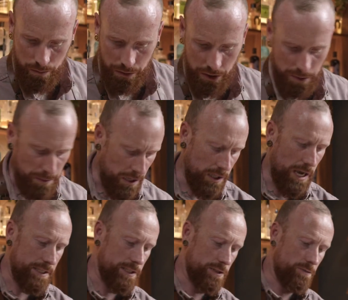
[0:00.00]
because my
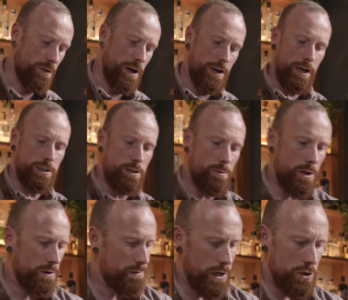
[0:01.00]
glass isn't right next to
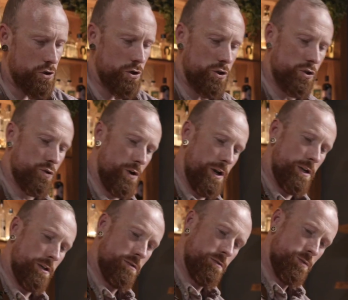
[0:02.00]
me, I just strain
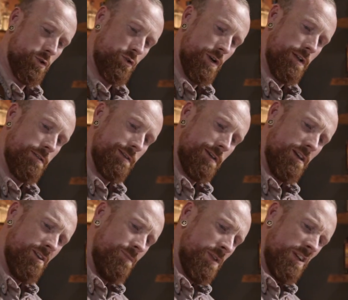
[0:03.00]
it straight into
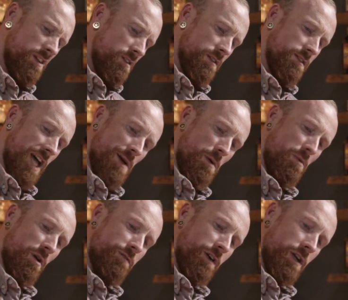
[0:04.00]
here. This time I'm
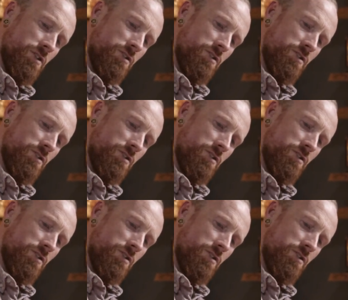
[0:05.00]
not fine